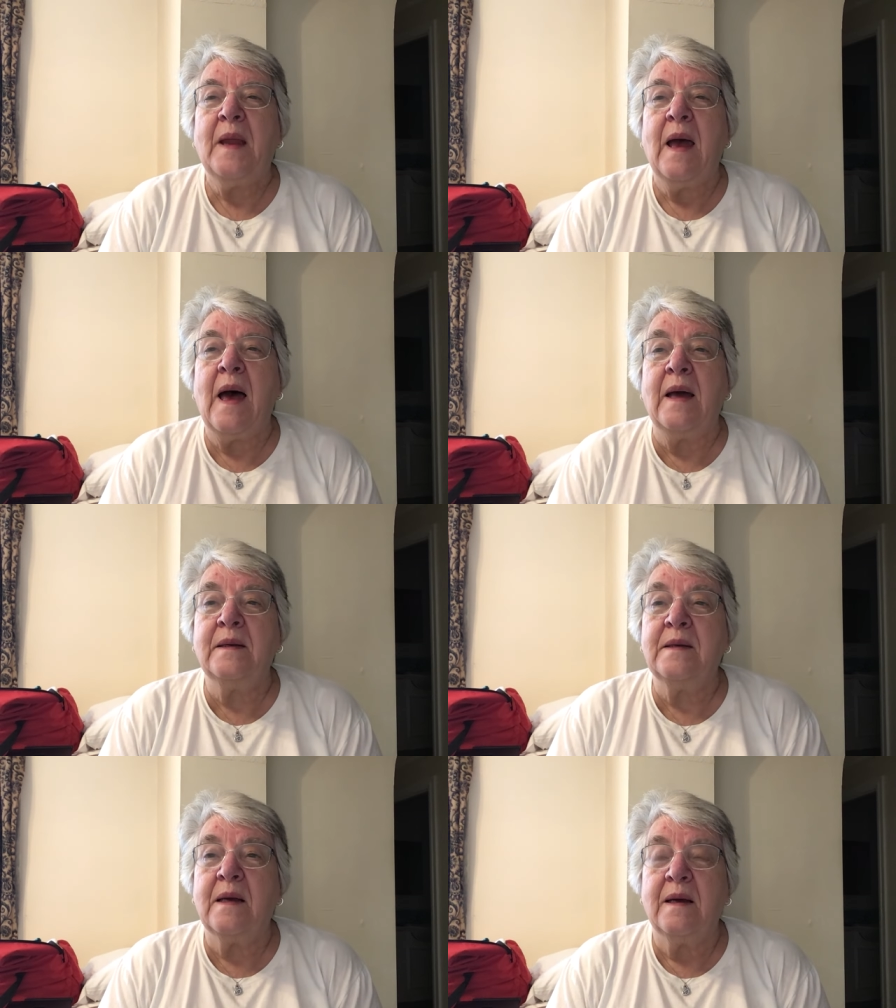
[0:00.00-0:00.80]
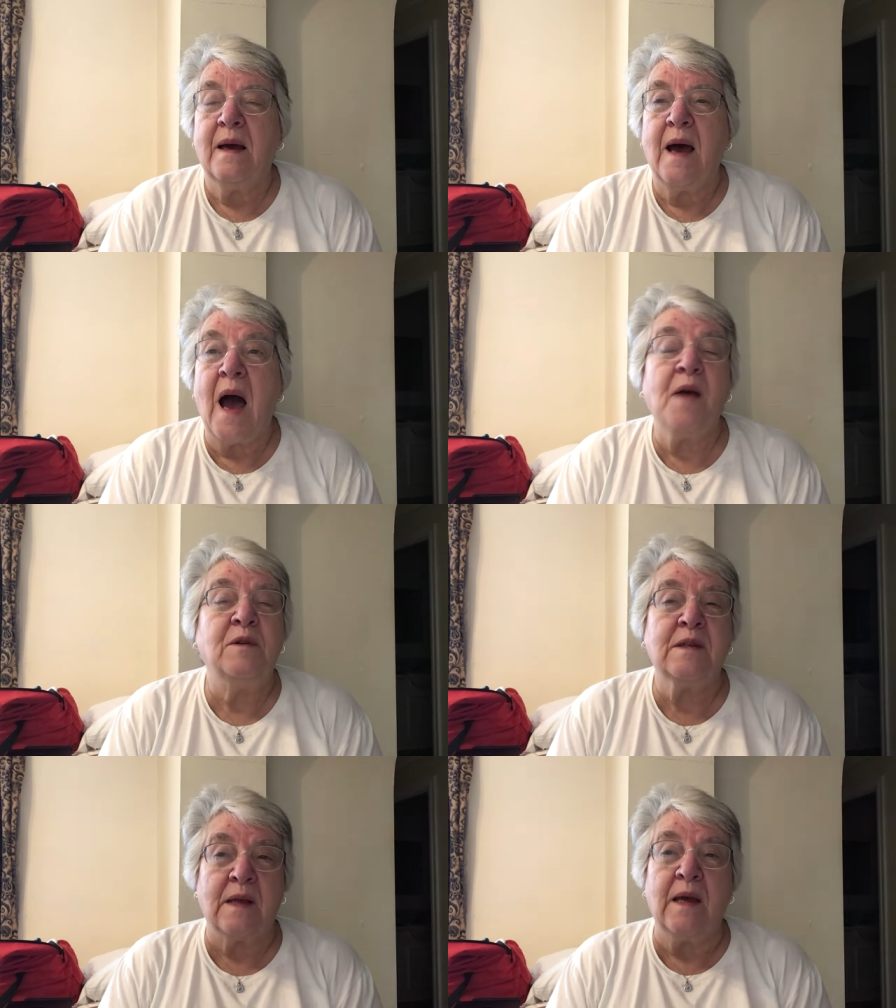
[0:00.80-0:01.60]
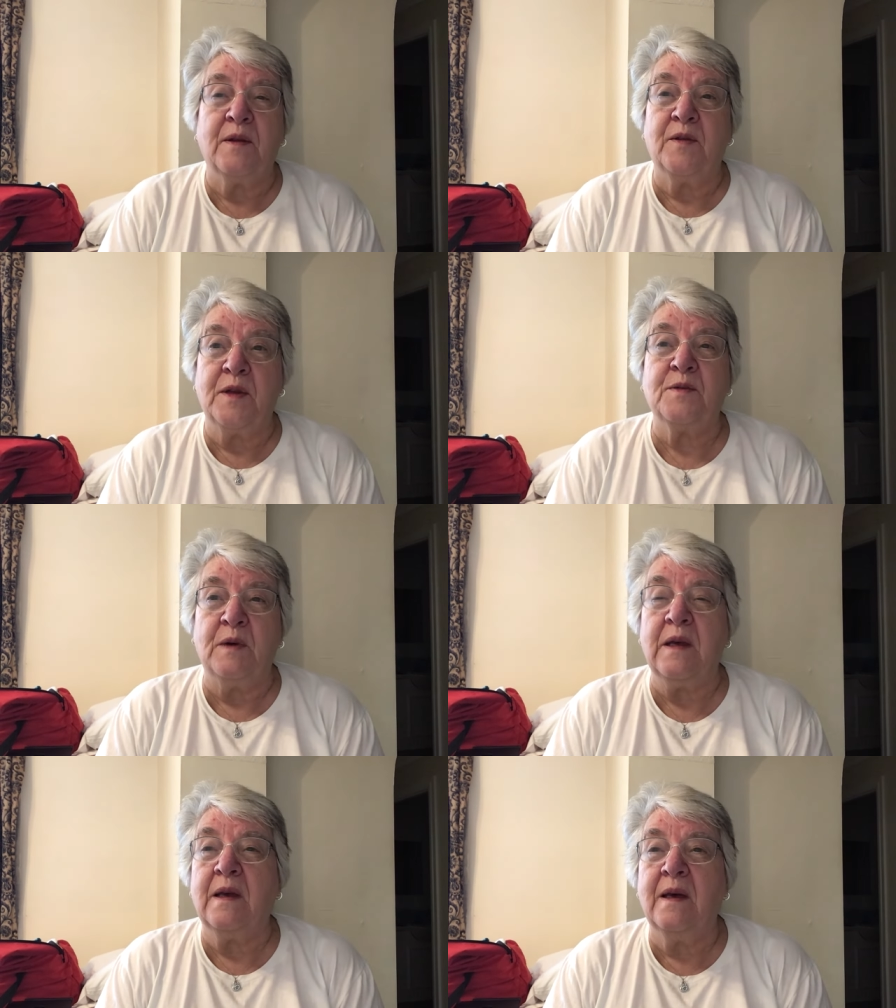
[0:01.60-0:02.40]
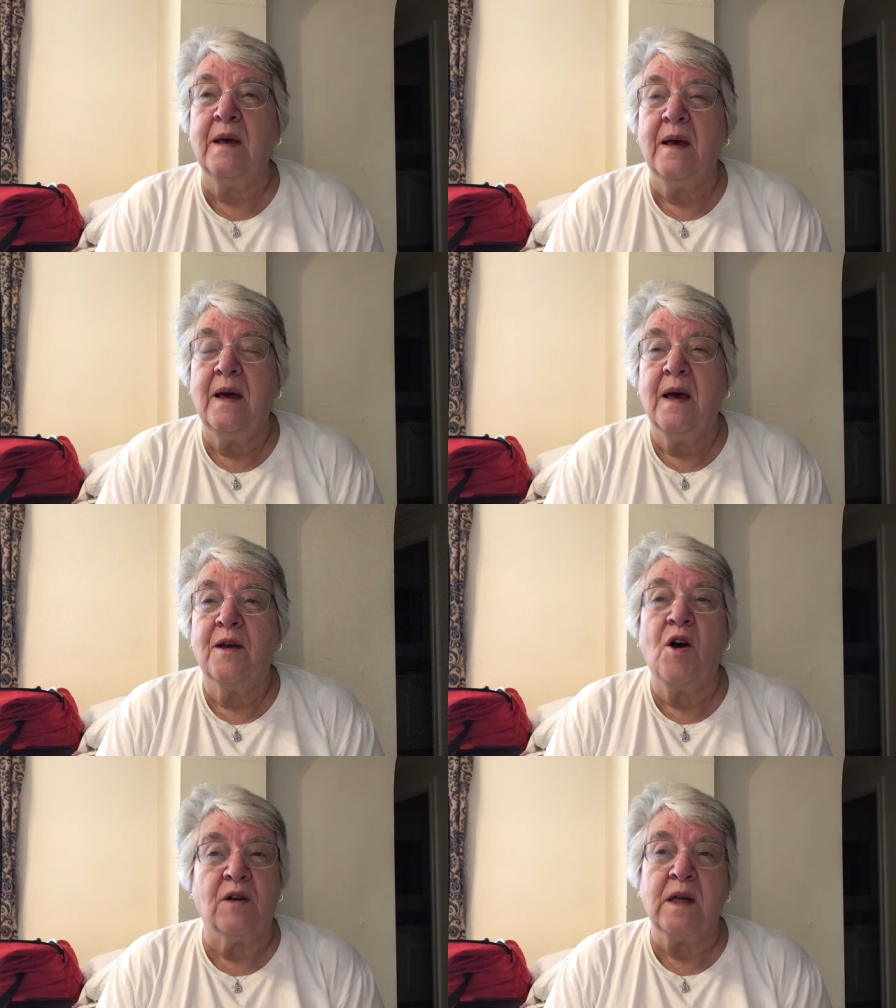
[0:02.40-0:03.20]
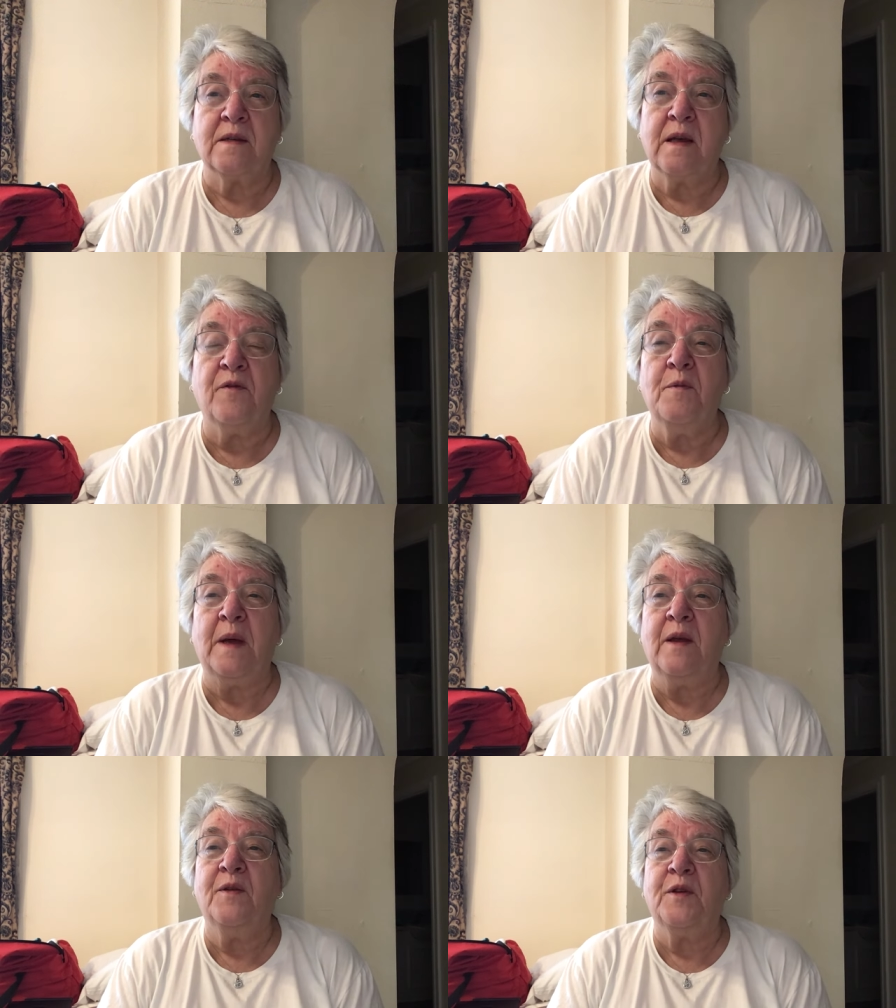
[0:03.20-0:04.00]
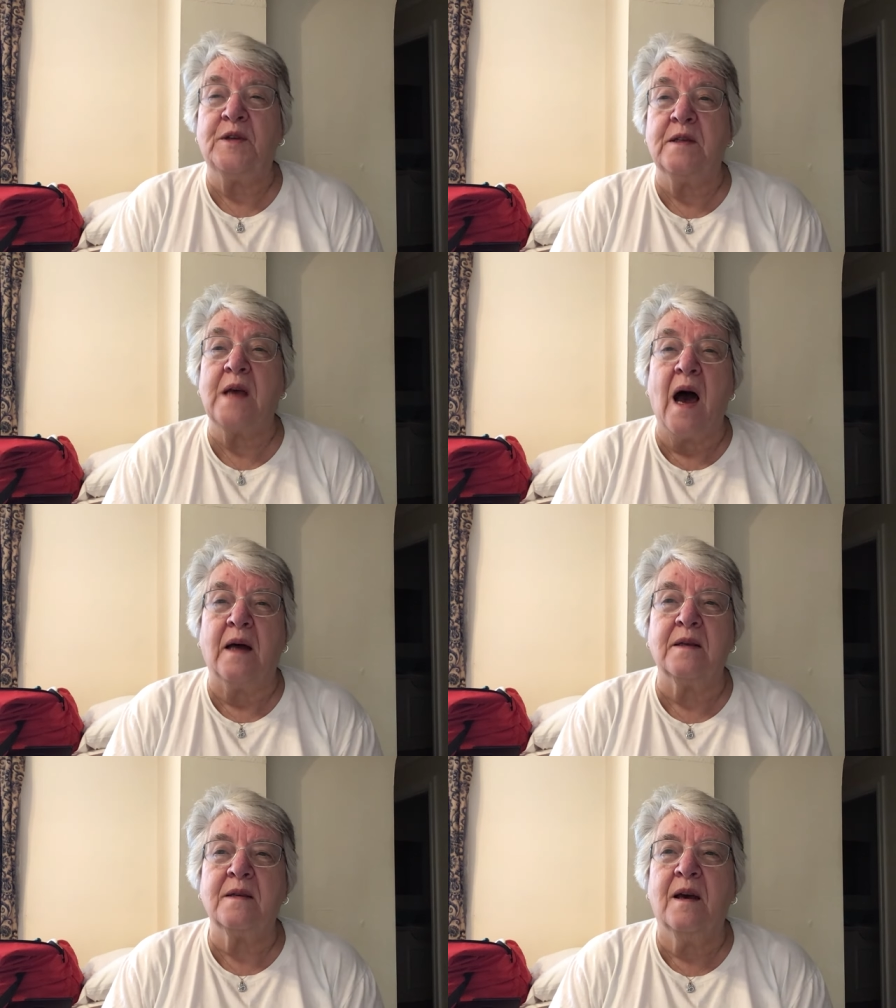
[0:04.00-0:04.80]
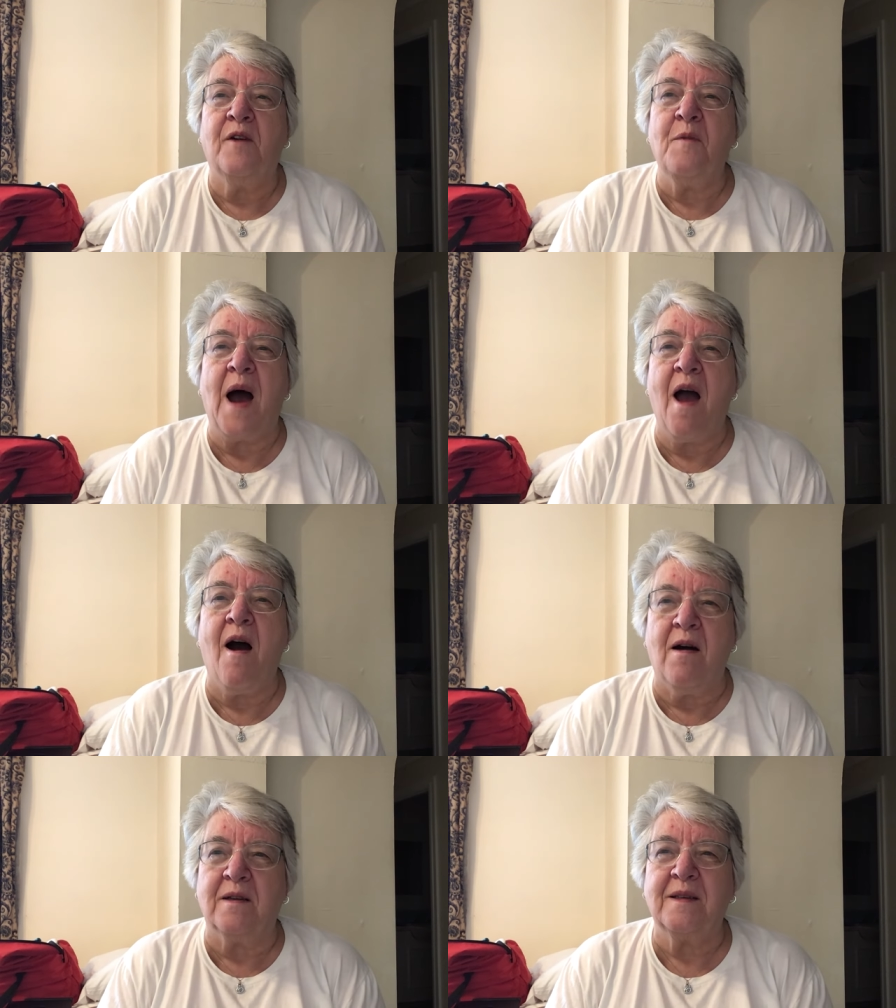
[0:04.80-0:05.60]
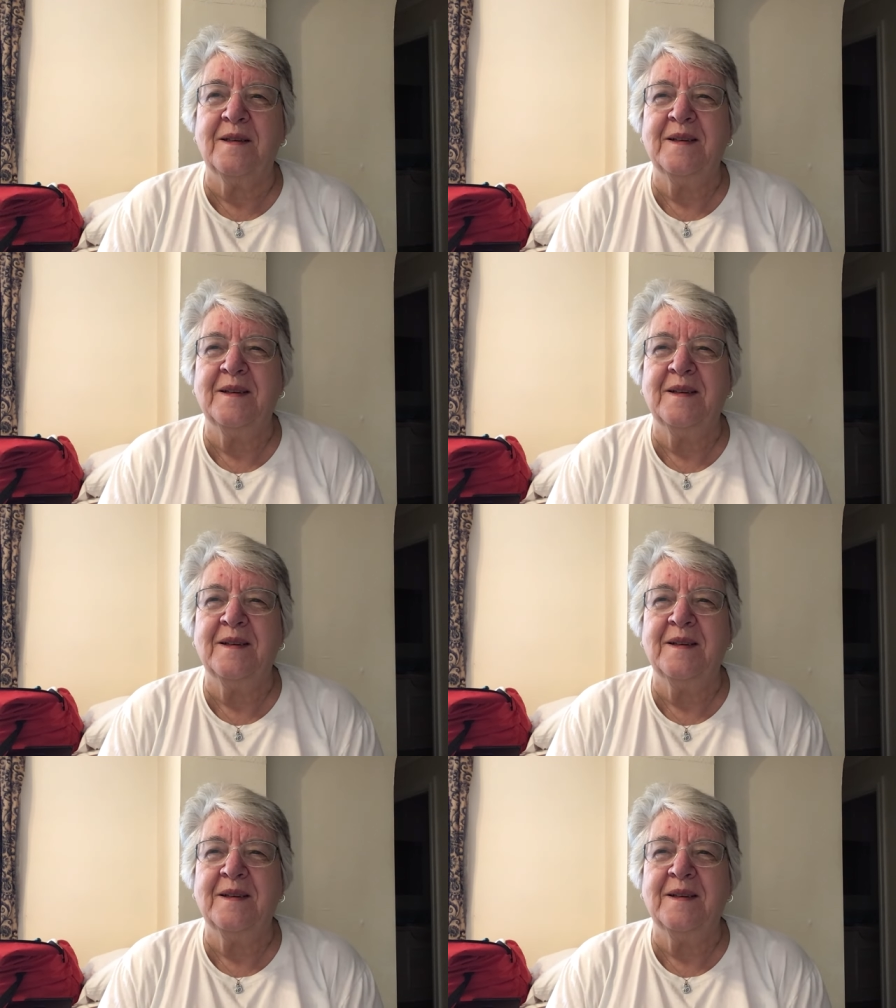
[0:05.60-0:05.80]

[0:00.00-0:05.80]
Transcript: And I would say that this week, God has given me the desires of my heart.